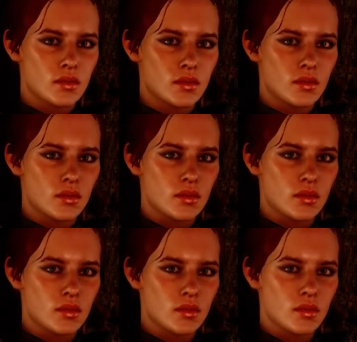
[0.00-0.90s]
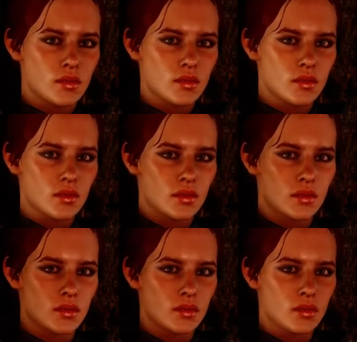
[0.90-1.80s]

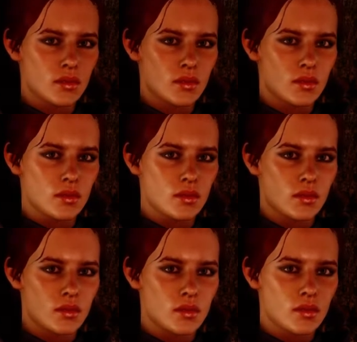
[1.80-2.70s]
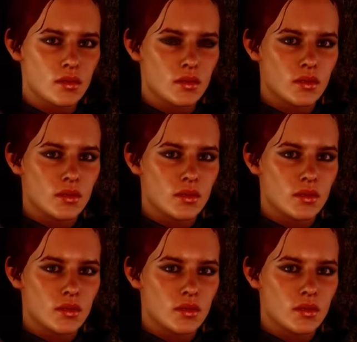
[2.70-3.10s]
[no speech]